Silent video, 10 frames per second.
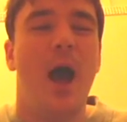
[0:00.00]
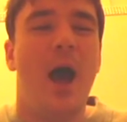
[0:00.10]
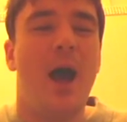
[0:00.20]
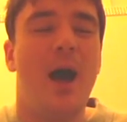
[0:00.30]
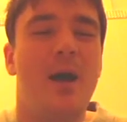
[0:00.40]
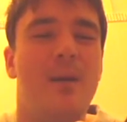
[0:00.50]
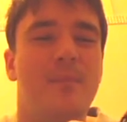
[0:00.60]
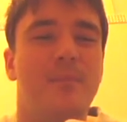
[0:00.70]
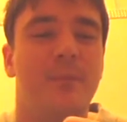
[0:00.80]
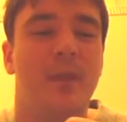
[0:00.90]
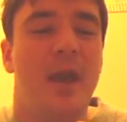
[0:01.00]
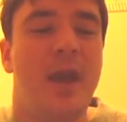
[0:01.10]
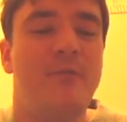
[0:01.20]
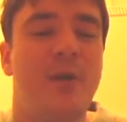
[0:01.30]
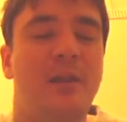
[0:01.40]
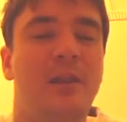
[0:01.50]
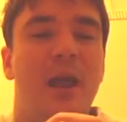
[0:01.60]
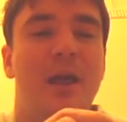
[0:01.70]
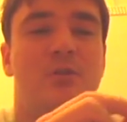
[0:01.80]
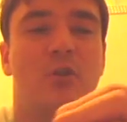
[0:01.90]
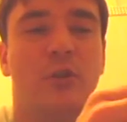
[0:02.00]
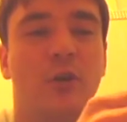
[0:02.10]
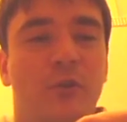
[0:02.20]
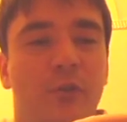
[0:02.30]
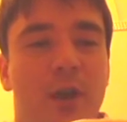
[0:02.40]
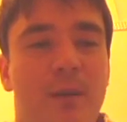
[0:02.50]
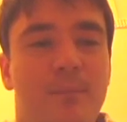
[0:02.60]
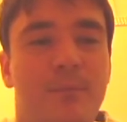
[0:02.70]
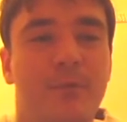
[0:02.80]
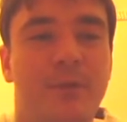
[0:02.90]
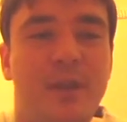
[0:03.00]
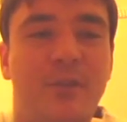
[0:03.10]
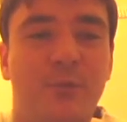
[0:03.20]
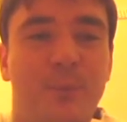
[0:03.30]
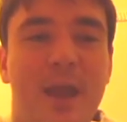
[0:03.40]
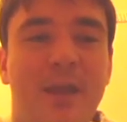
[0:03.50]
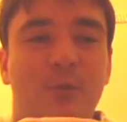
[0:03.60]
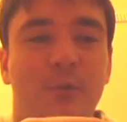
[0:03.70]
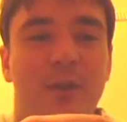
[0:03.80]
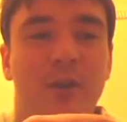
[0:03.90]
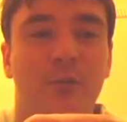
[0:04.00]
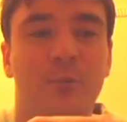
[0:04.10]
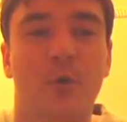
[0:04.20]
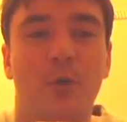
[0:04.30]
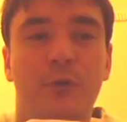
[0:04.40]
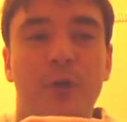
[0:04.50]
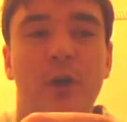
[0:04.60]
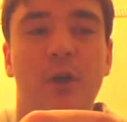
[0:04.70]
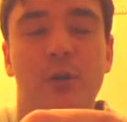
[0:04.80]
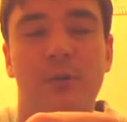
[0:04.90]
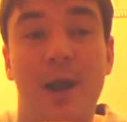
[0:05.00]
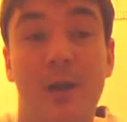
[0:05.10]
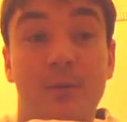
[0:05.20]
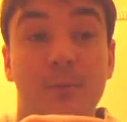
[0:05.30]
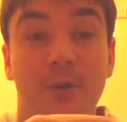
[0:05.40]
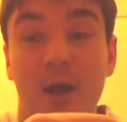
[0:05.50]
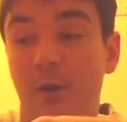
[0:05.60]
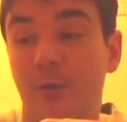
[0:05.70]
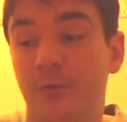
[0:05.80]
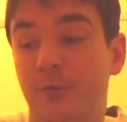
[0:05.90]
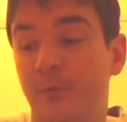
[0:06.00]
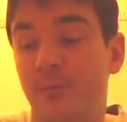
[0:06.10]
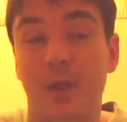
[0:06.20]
Um, if that little ant just looked at the space within a small circle around themselves,